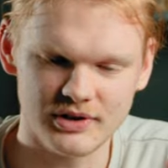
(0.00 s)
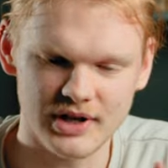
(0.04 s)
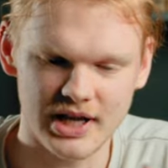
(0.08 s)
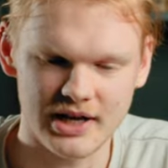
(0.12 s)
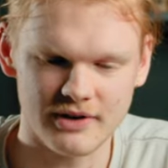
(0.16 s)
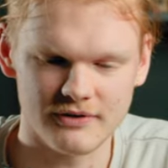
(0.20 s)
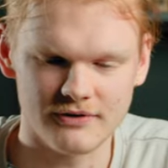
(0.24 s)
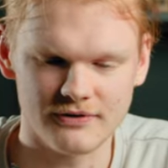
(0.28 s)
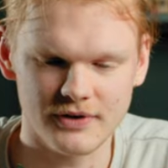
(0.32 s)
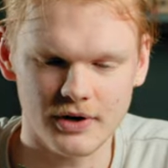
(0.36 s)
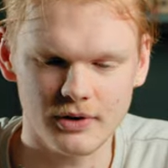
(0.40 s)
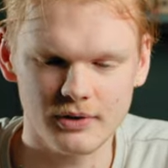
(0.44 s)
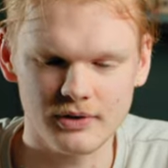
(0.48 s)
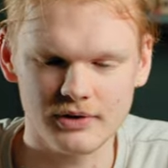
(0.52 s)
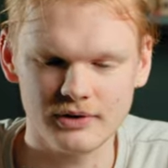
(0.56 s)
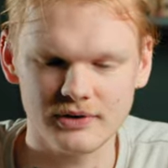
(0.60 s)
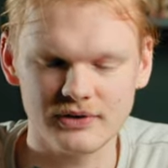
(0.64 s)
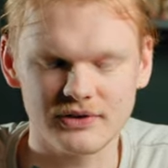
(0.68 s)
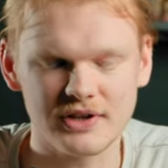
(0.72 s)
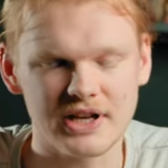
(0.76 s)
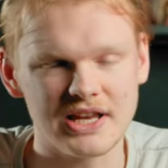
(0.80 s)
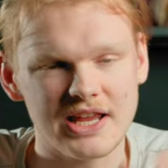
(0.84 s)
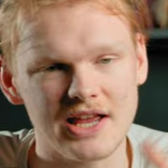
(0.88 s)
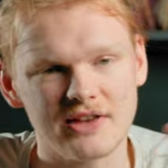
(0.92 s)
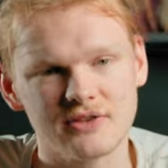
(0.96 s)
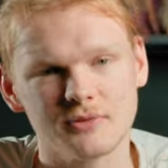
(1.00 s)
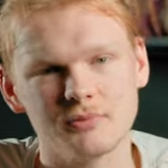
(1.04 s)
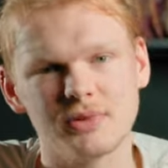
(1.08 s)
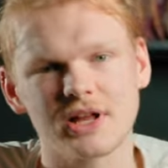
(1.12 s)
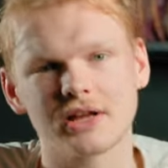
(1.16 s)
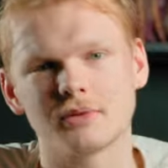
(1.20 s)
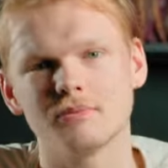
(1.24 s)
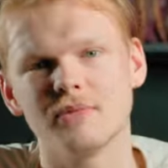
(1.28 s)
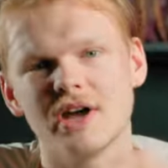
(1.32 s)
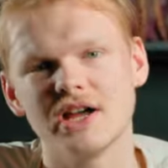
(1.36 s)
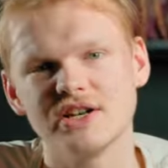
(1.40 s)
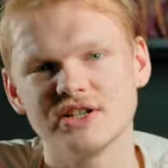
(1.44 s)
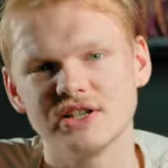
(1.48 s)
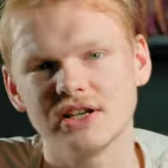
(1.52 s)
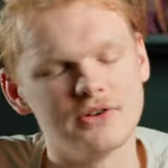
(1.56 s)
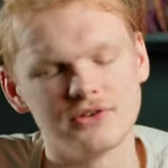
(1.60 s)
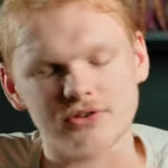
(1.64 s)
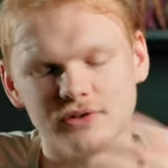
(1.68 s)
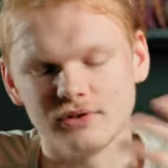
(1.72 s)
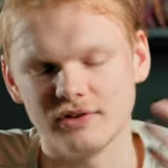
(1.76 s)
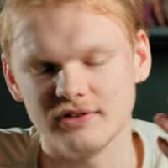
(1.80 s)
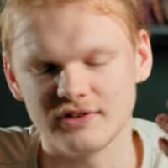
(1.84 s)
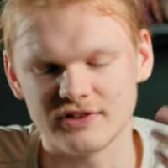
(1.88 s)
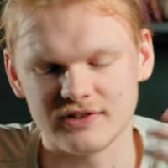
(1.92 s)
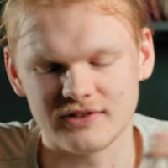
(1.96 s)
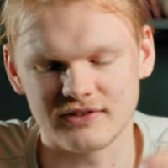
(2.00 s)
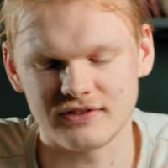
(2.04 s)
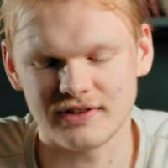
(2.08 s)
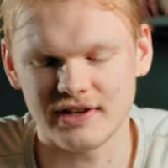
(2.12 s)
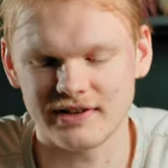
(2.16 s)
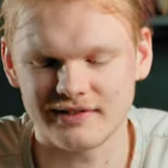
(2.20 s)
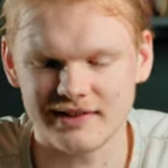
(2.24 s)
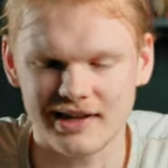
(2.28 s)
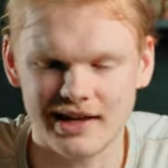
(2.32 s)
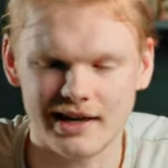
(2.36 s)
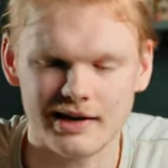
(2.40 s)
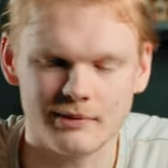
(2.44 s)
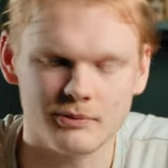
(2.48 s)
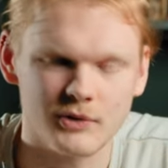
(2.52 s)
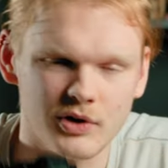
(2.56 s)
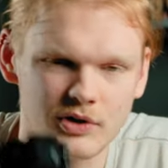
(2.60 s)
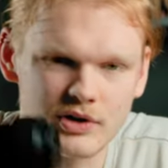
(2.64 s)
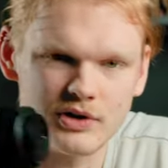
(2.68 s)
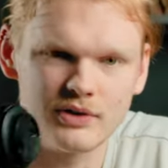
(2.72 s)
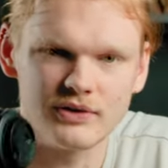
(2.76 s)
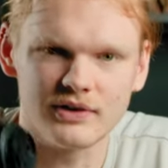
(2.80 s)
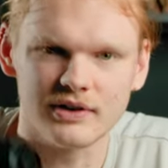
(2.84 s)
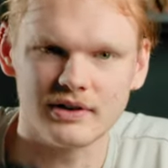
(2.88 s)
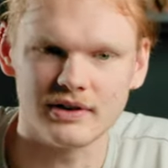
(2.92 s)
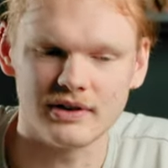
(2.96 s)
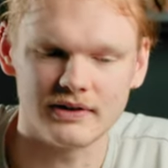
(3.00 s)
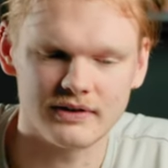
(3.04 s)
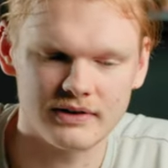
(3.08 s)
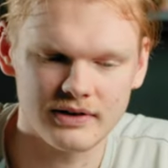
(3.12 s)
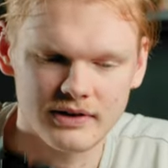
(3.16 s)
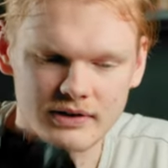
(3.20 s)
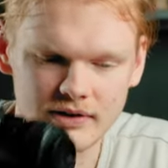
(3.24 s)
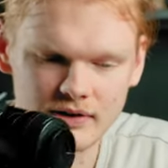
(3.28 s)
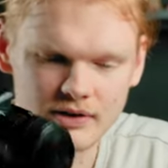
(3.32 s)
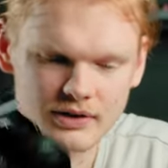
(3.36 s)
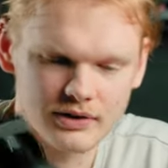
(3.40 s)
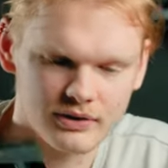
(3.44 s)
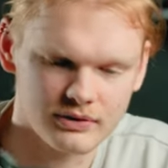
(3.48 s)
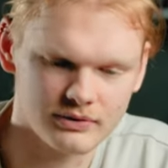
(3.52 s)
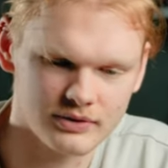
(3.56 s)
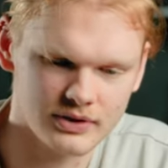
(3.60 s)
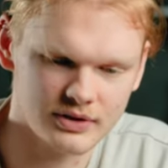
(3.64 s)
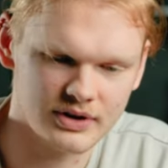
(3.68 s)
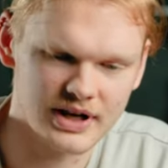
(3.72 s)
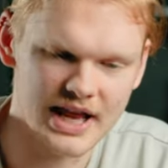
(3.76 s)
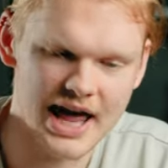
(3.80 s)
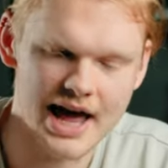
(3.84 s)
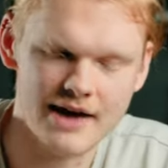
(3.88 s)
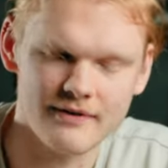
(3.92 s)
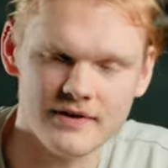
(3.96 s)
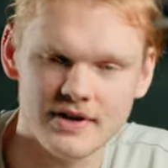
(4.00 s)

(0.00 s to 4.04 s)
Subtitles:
any photos and he has a Blackmagic, so he just says, eh, I'm not using this, here you go, you can have